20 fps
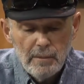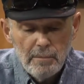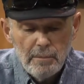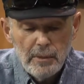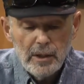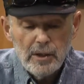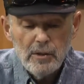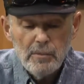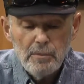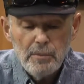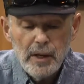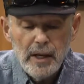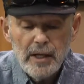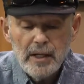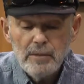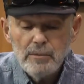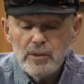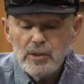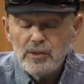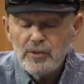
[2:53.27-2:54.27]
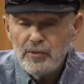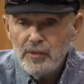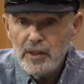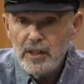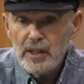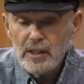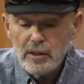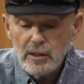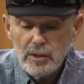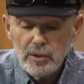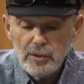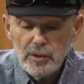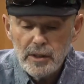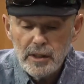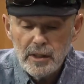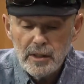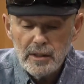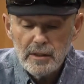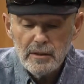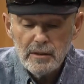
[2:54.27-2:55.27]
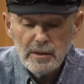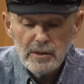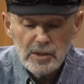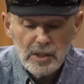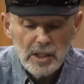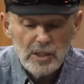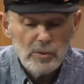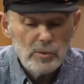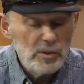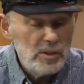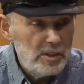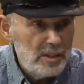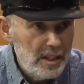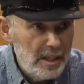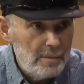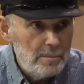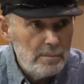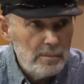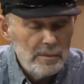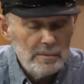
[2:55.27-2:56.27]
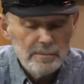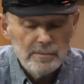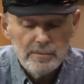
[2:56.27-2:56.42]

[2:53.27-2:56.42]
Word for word: Beryl paid him his fee, including a generous tip,